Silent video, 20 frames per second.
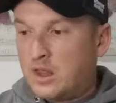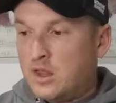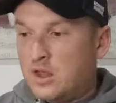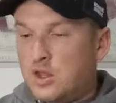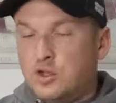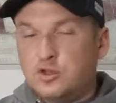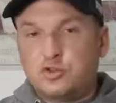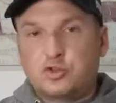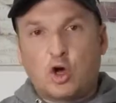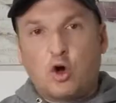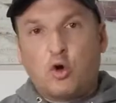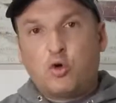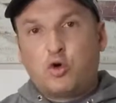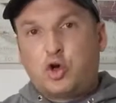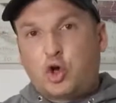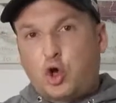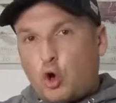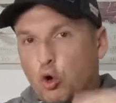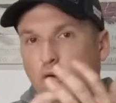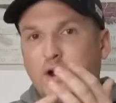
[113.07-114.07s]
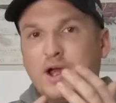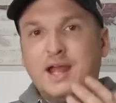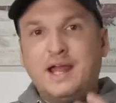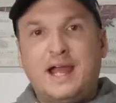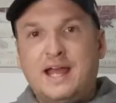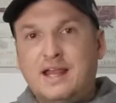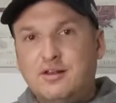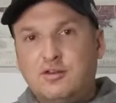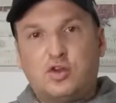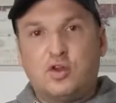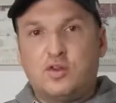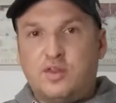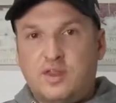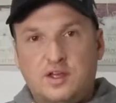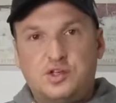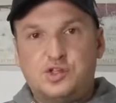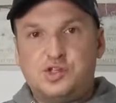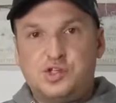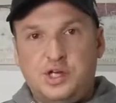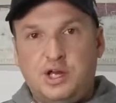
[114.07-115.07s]
So going into
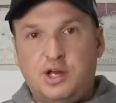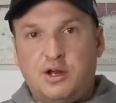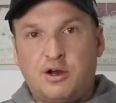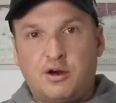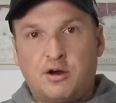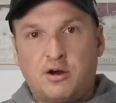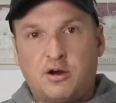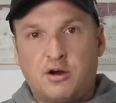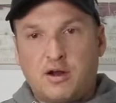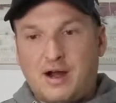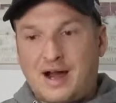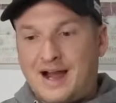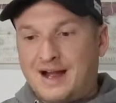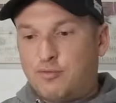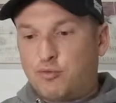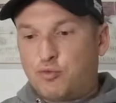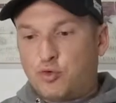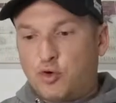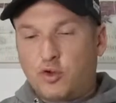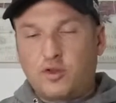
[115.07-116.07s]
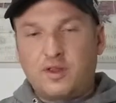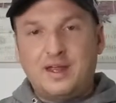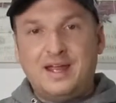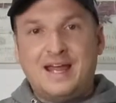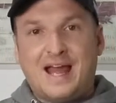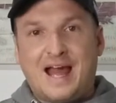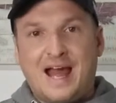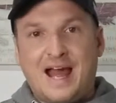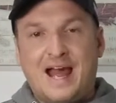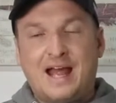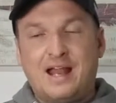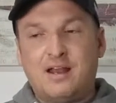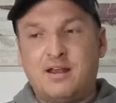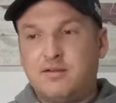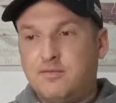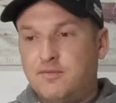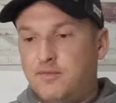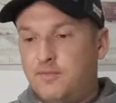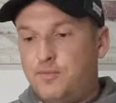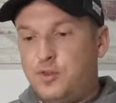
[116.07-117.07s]
this year, I really
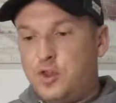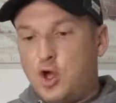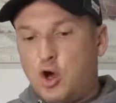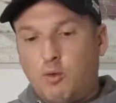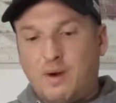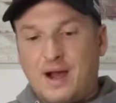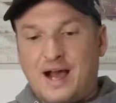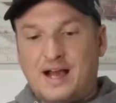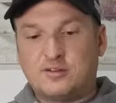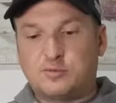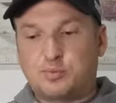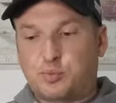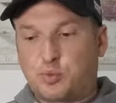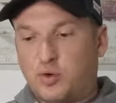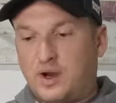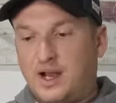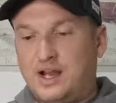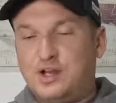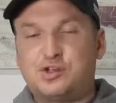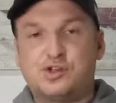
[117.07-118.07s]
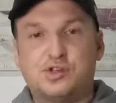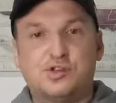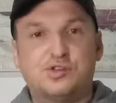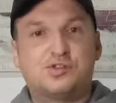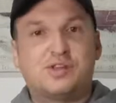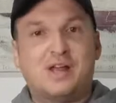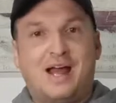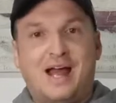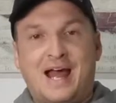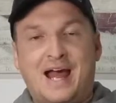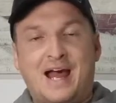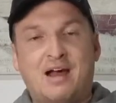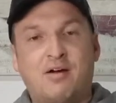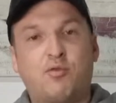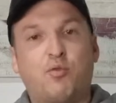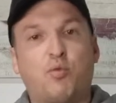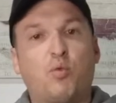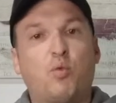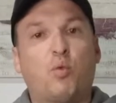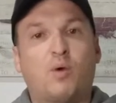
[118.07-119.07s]
had no aspirations to
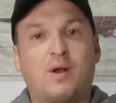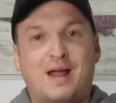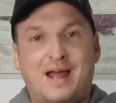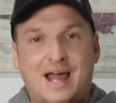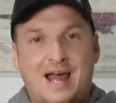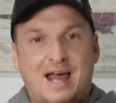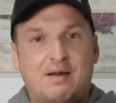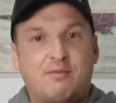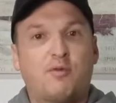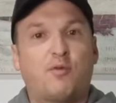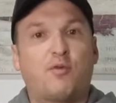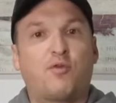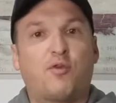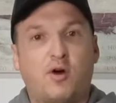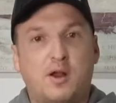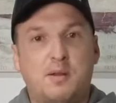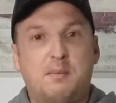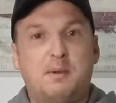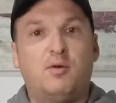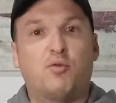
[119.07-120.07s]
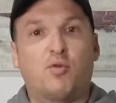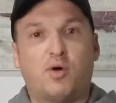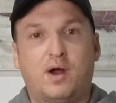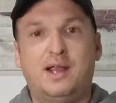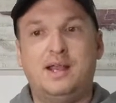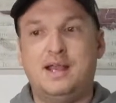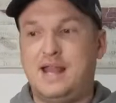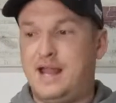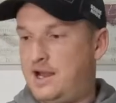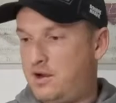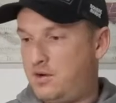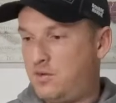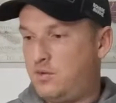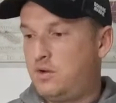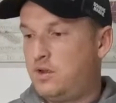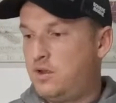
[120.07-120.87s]
have what I have in front of me right now.